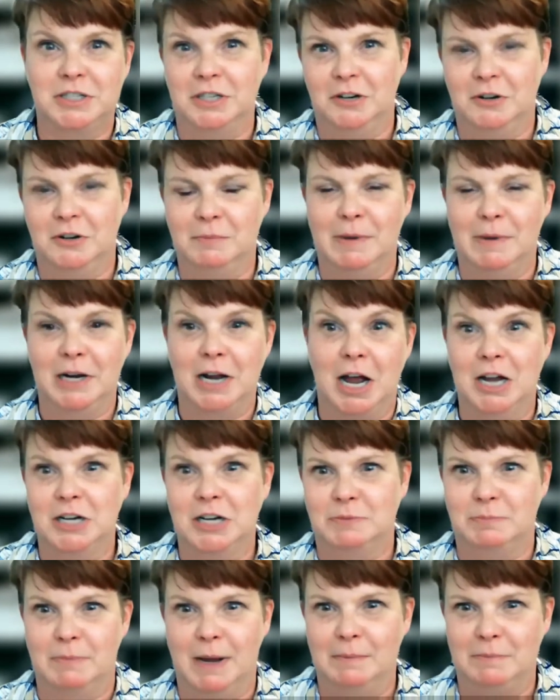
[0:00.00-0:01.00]
And oh my
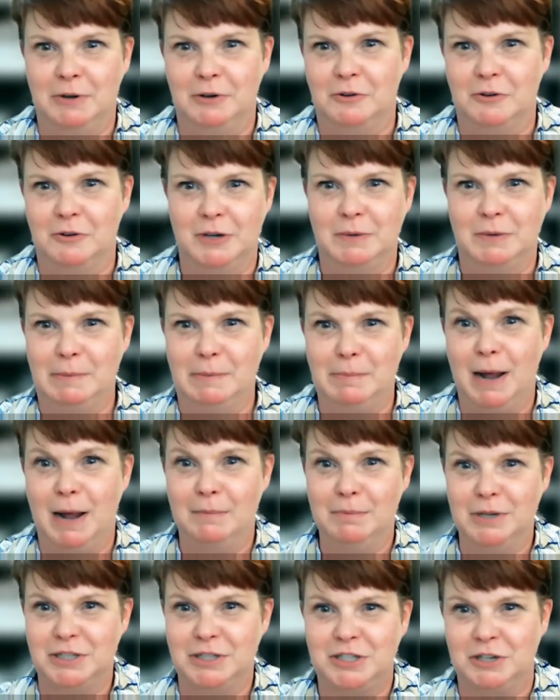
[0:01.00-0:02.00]
gosh, Mom, you're going to be
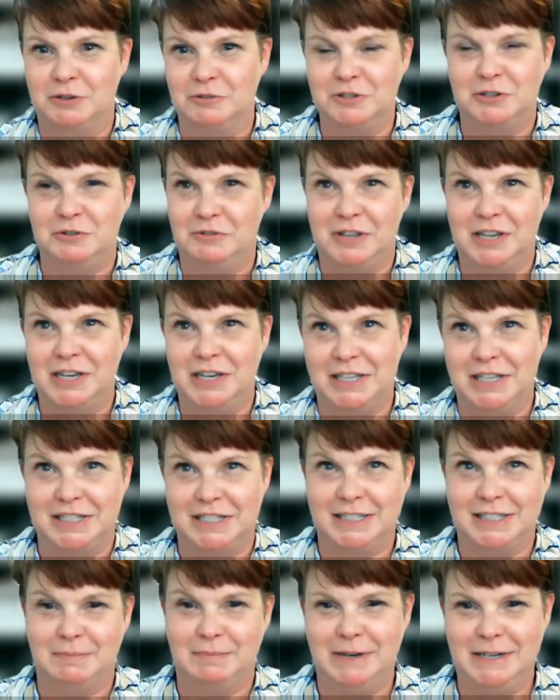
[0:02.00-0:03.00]
published. Don't you think this
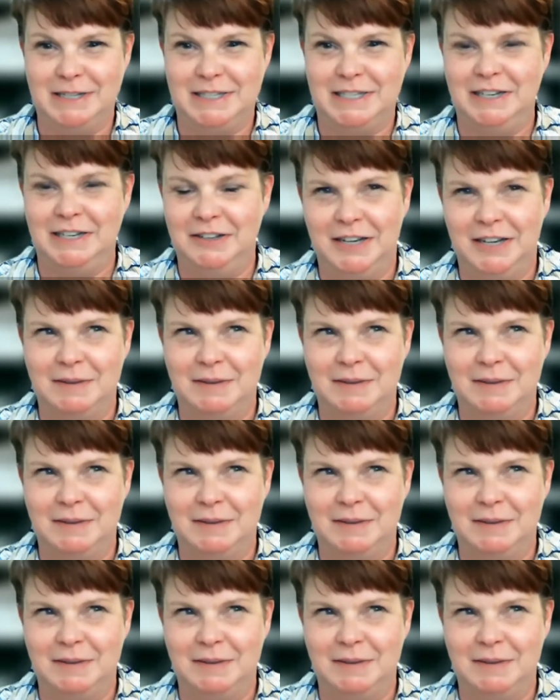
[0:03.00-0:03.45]
is a big deal?